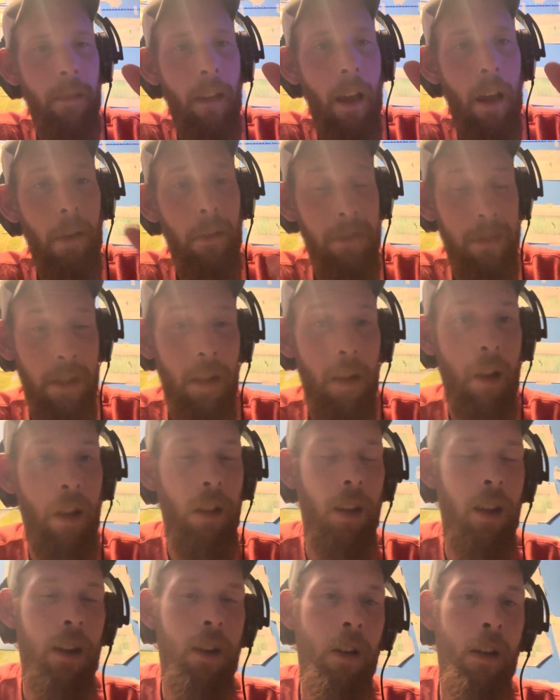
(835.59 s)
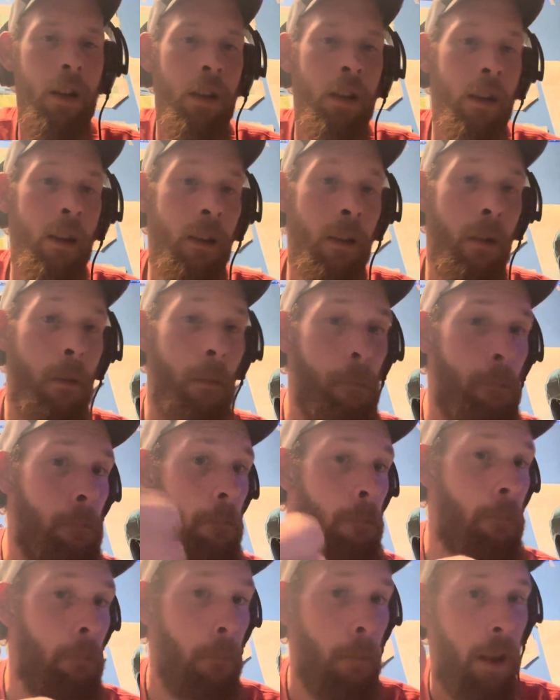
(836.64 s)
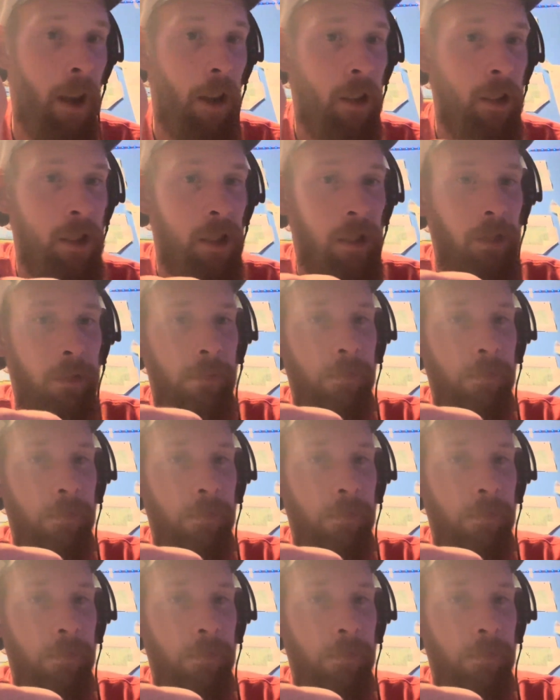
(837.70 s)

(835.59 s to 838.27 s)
I'll see y'all later. America.